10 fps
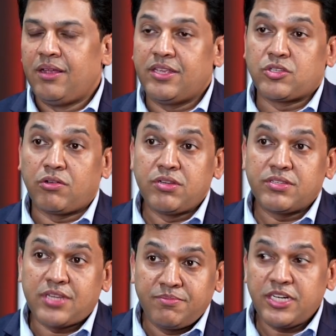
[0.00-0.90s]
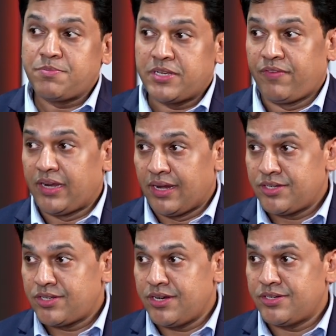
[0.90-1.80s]
There's also subject-specific
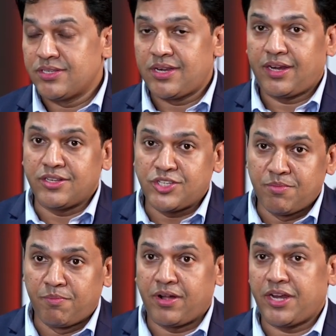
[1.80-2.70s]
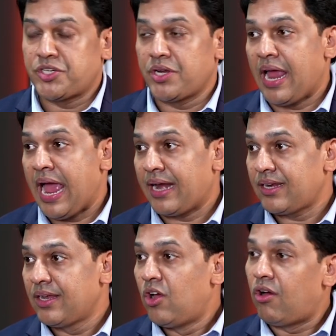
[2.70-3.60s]
legislations like Consumer Protection Act
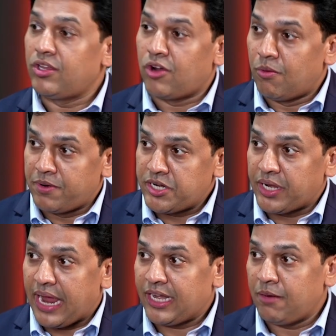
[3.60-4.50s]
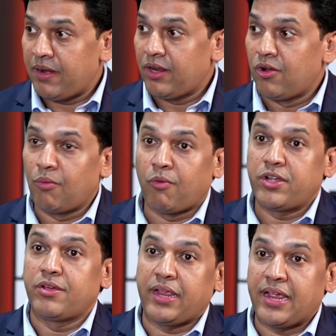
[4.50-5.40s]
or the Competition Act, depending on
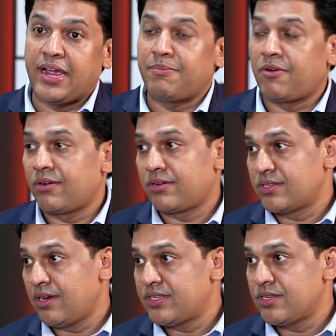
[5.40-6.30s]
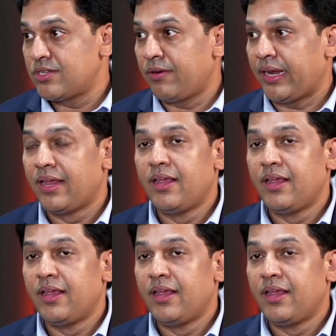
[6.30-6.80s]
what your AI product or service is doing.